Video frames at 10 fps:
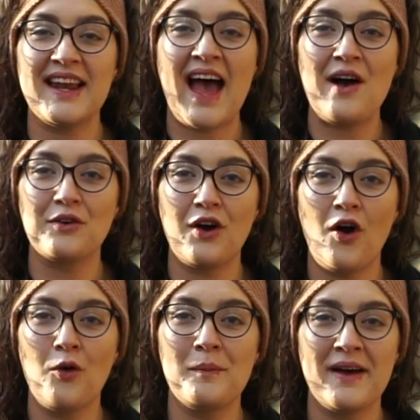an
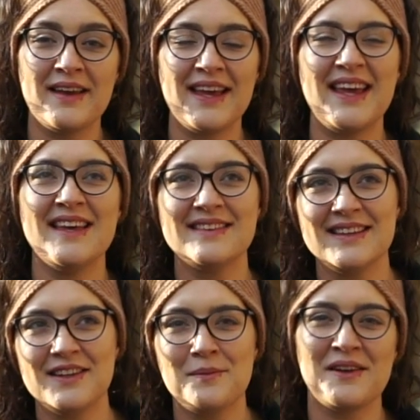alcohol burner is a
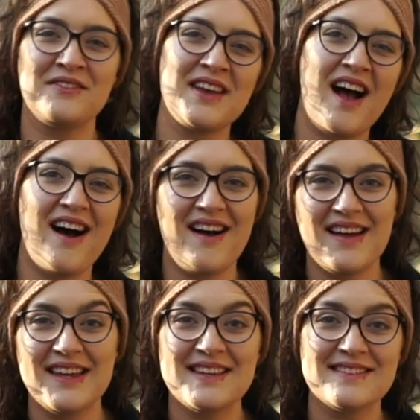little bit of an art
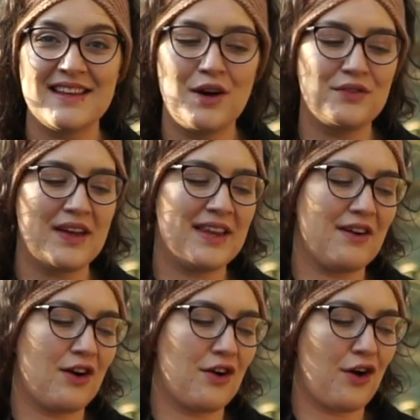in itself, and
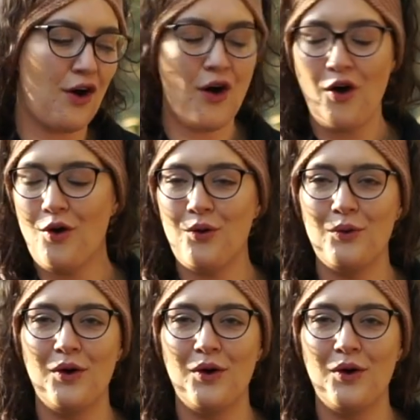there are a whole